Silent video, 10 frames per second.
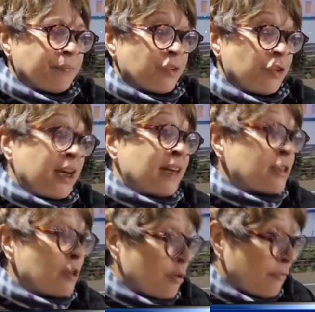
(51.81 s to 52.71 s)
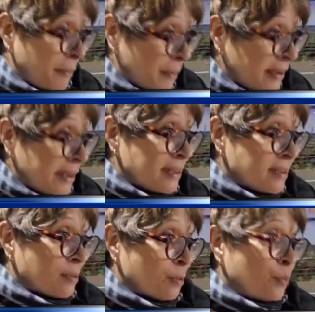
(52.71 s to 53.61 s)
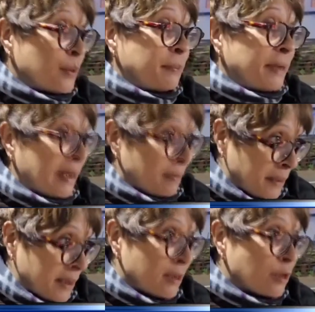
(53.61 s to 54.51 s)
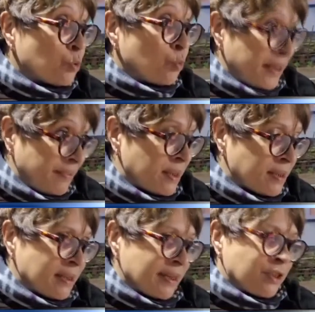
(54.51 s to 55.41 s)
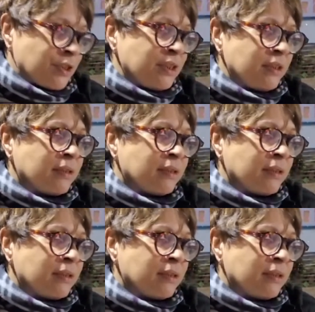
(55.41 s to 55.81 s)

She has a lot of MLAs who will be helping her to win this election.